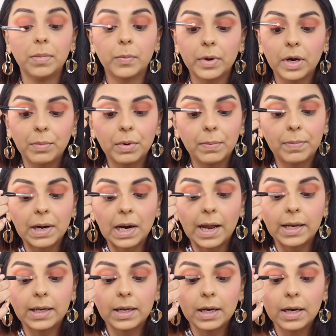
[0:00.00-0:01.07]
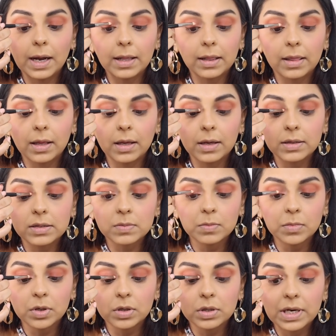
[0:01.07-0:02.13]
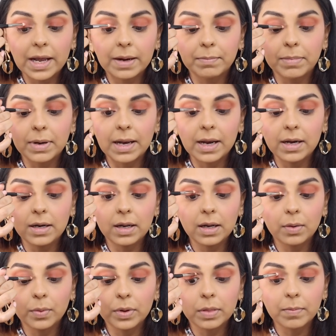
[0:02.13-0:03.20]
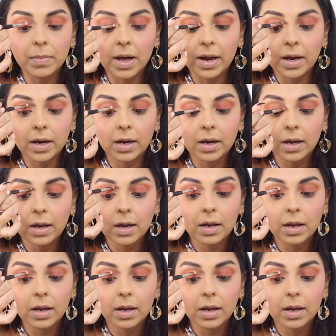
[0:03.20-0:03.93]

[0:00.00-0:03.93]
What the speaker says: But when I'm applying it, I think it's more like blending with my